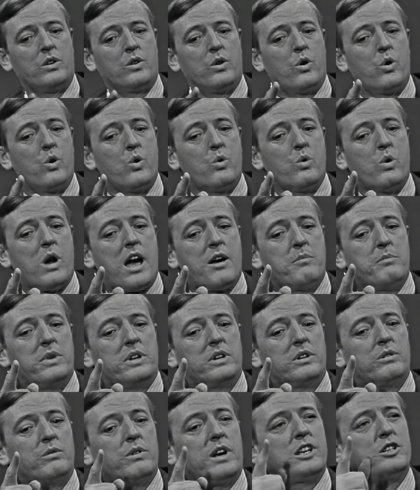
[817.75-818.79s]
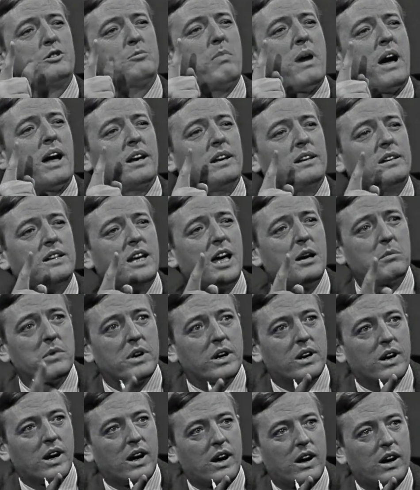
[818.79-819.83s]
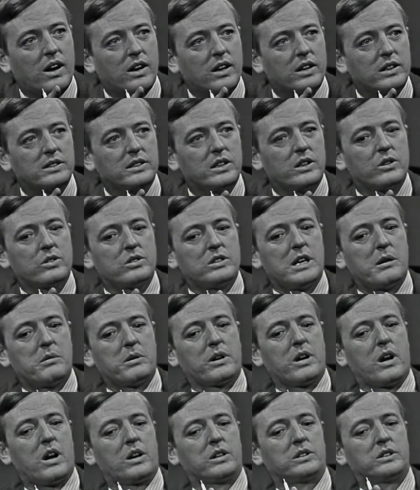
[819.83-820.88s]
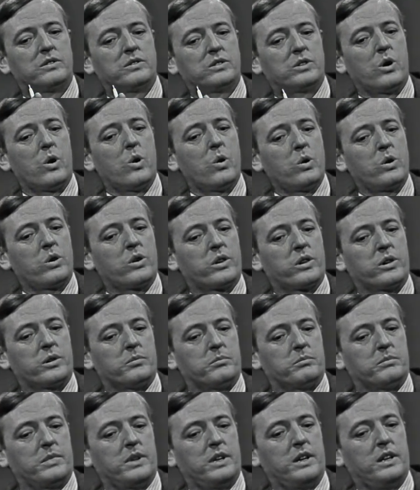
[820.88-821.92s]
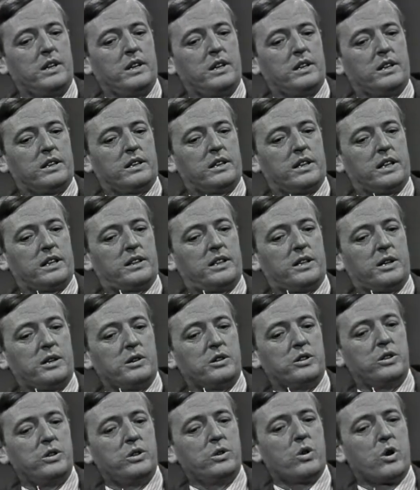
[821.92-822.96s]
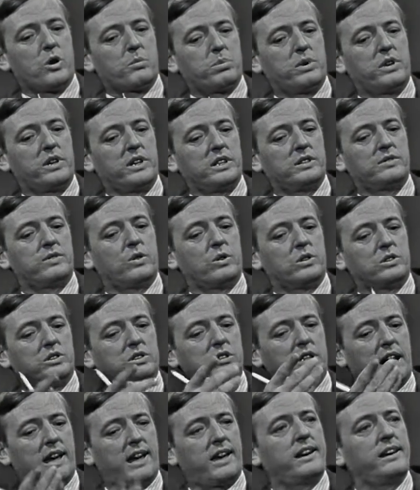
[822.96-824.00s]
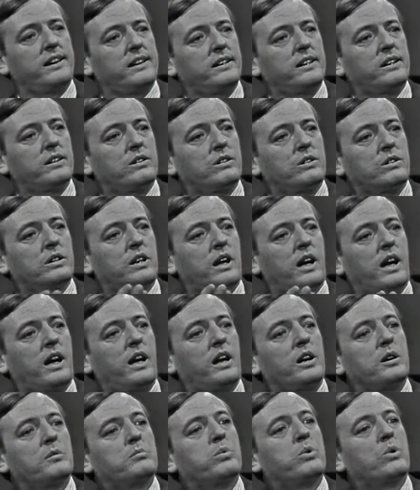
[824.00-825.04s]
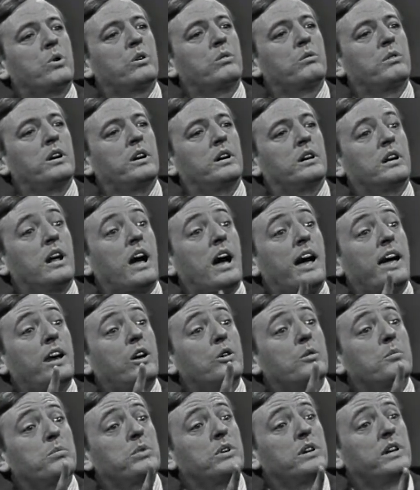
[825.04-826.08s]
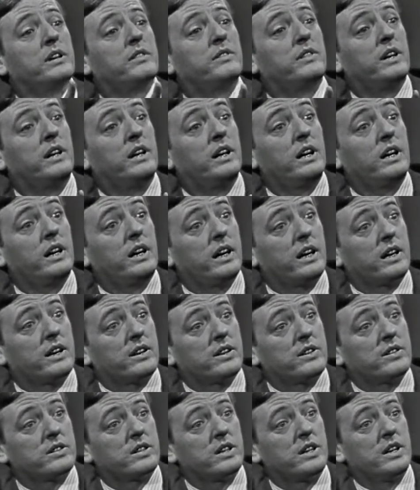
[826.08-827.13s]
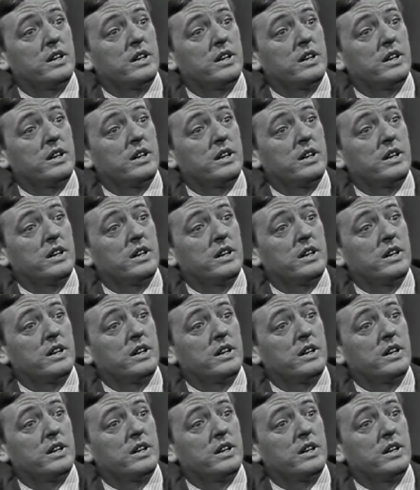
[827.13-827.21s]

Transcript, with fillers: who have been addressed by demagogues, and those demagogues have told them that the New York police force is anti-Negro and anti-Puerto Rican. I don't believe it is,